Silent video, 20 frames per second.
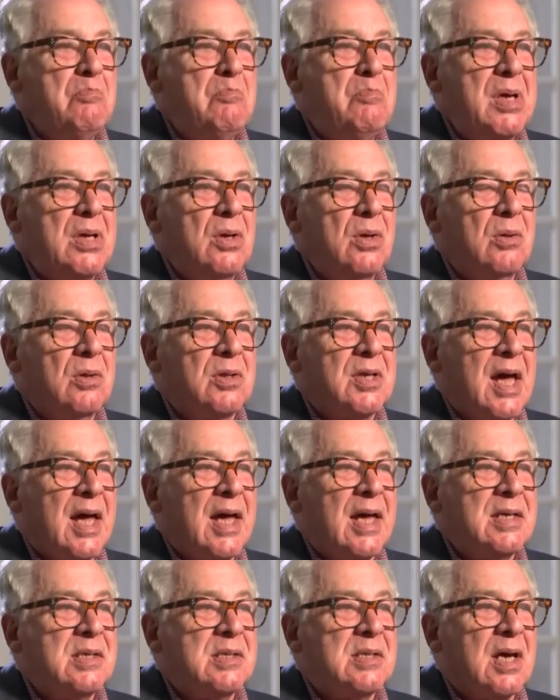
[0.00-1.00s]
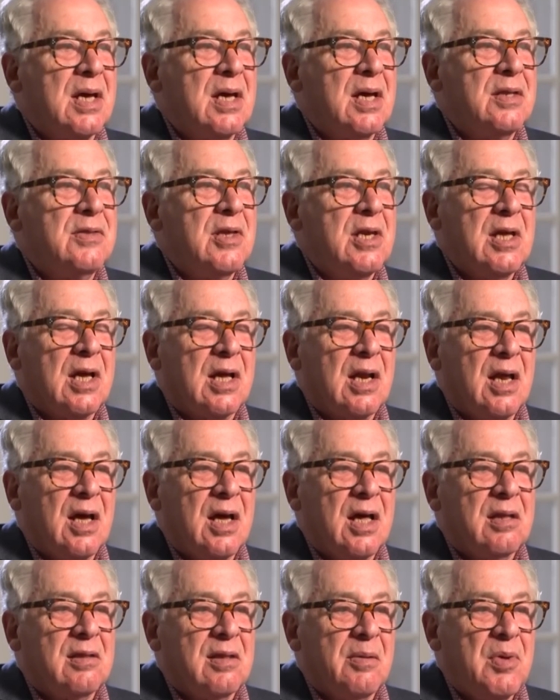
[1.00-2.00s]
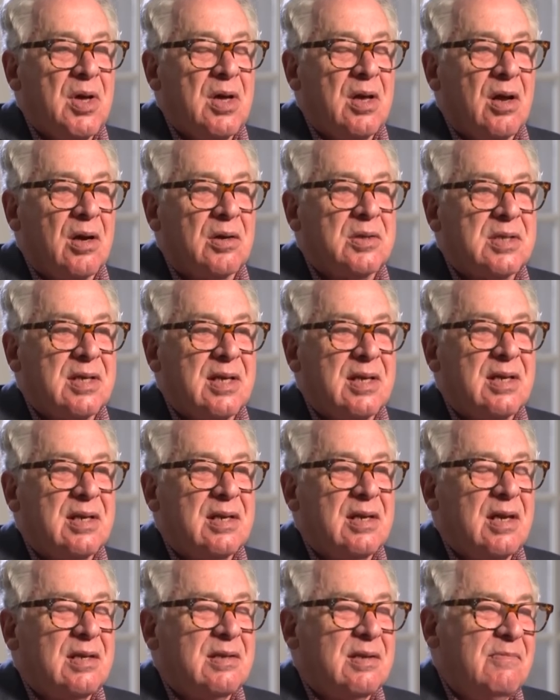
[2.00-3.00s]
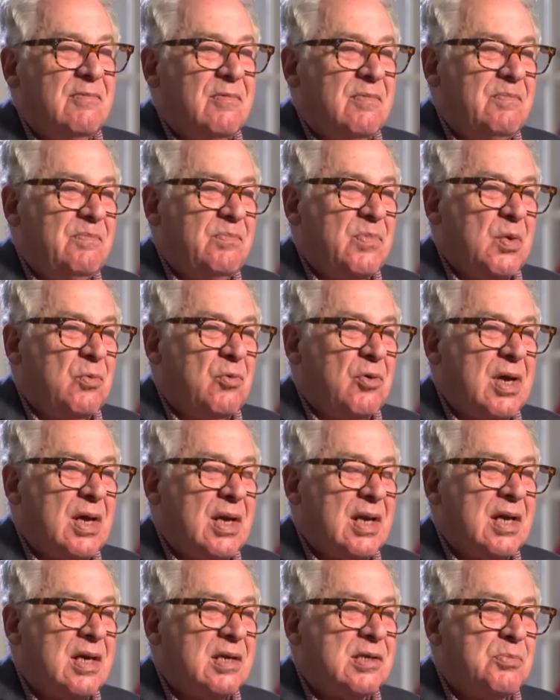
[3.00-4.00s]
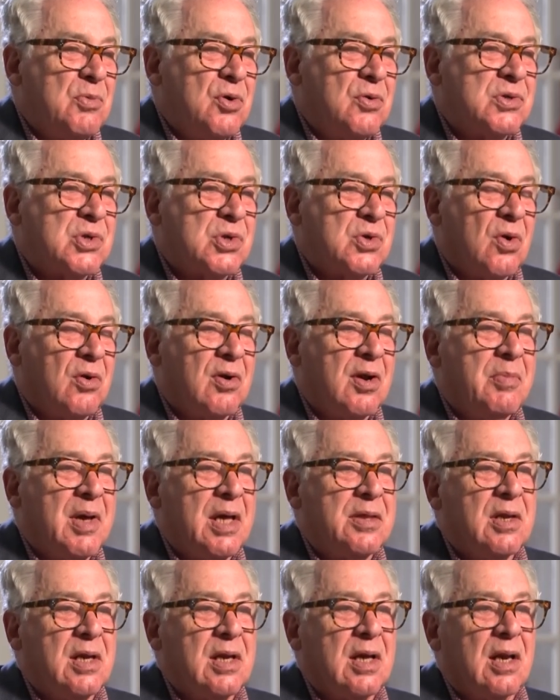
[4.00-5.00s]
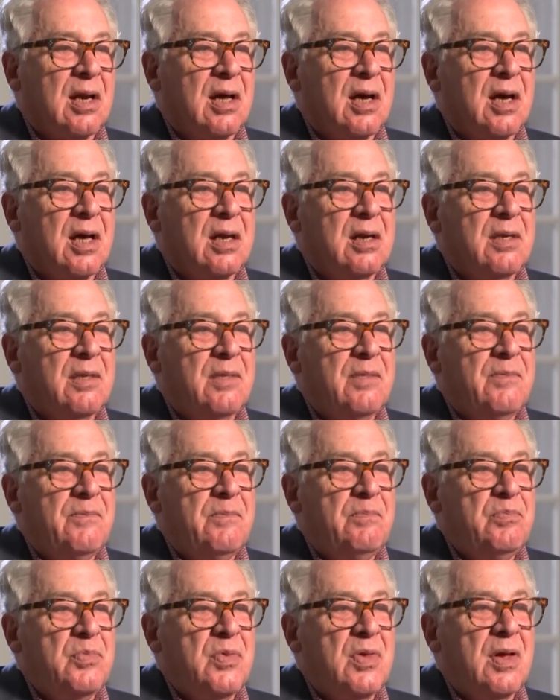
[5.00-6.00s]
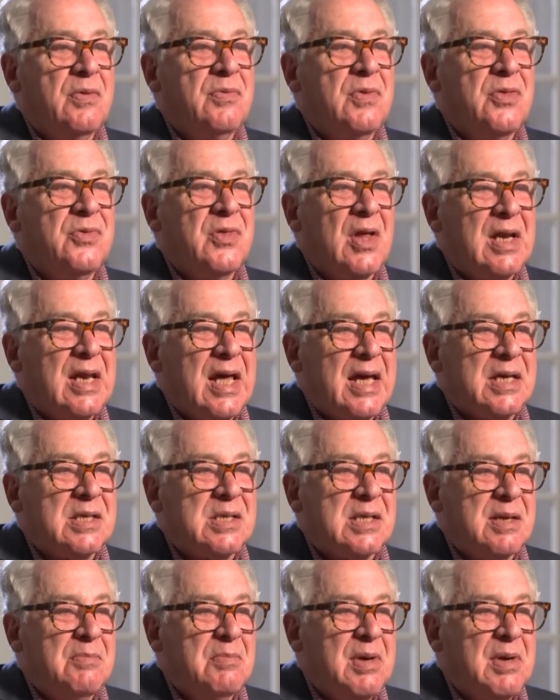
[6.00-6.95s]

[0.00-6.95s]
billed as the decline of the Murdochs, it really is more a story about the decline of the legacy